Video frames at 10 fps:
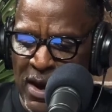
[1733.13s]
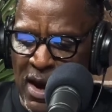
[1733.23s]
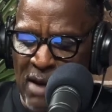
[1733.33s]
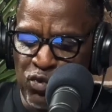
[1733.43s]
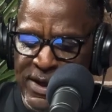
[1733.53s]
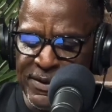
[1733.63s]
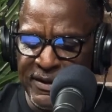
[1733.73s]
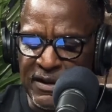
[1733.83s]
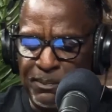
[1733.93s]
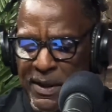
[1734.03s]
I'm reading
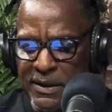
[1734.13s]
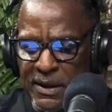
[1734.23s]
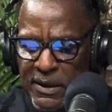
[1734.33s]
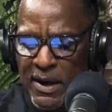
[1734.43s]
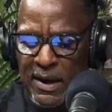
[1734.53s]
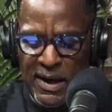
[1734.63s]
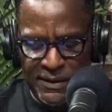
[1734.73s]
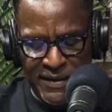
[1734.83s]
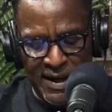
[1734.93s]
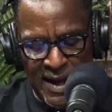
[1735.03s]
this opinion,
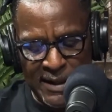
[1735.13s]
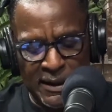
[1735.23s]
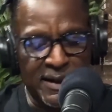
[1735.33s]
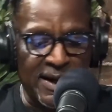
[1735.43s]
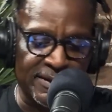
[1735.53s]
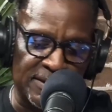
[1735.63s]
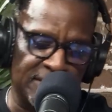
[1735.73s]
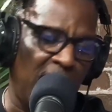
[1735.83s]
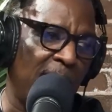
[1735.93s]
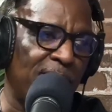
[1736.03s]
and then I look at the
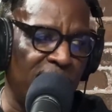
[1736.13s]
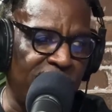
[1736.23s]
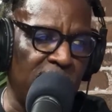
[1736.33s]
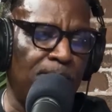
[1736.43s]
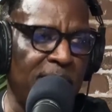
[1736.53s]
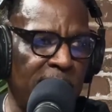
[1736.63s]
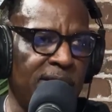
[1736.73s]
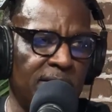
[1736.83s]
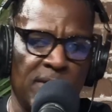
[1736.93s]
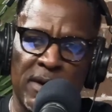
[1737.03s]
top of the
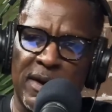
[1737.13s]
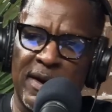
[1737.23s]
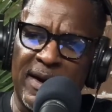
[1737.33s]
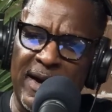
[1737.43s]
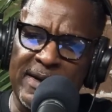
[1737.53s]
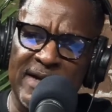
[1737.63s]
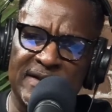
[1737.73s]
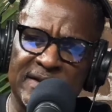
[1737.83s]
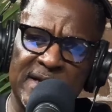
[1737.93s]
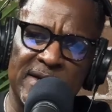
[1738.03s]
opinion, and I
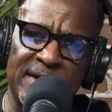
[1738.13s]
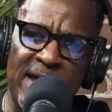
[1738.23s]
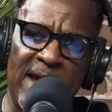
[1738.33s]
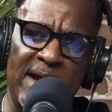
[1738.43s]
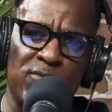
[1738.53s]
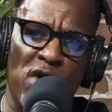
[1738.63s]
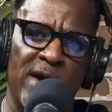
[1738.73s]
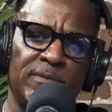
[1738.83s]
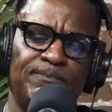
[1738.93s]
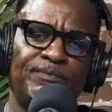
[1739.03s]
see a name,
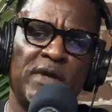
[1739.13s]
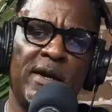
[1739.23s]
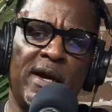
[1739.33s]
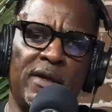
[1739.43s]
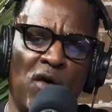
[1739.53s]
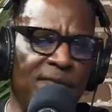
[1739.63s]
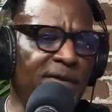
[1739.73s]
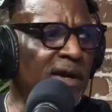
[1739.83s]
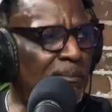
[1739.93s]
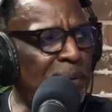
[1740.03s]
right? And on
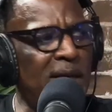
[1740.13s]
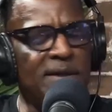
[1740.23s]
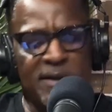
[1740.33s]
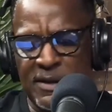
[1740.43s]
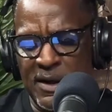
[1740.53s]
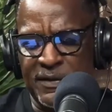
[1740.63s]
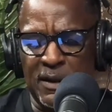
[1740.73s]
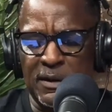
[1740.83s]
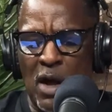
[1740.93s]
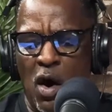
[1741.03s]
the opinion, the
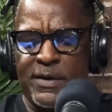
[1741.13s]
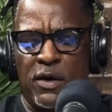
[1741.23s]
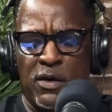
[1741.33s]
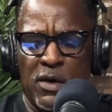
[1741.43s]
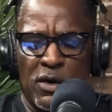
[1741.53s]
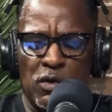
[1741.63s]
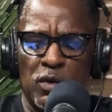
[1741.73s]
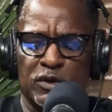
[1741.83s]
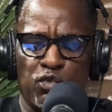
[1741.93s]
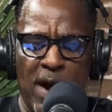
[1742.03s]
lawyer who
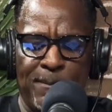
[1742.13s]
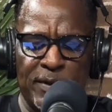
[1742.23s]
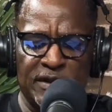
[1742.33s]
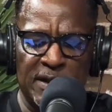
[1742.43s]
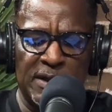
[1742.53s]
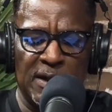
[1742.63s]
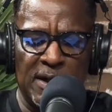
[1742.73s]
was representing